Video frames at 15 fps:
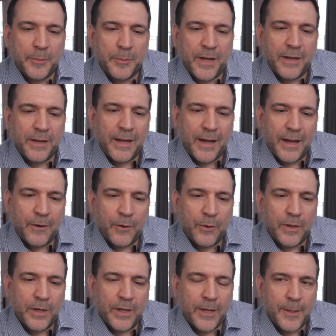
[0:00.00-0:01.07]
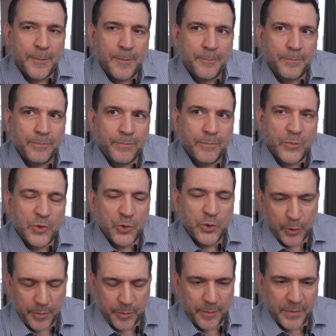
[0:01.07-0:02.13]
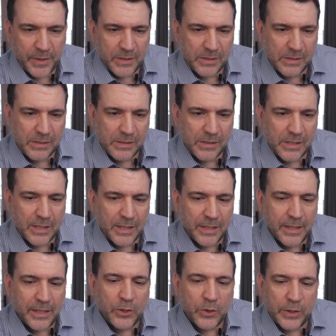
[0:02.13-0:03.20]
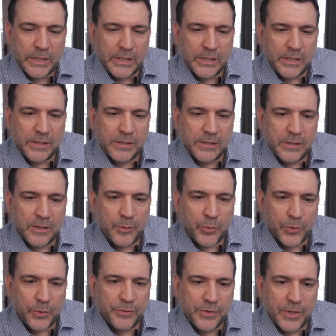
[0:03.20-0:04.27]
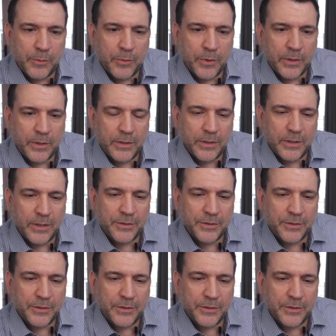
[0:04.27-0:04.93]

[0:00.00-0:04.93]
about how Juniper Mist increases and improves network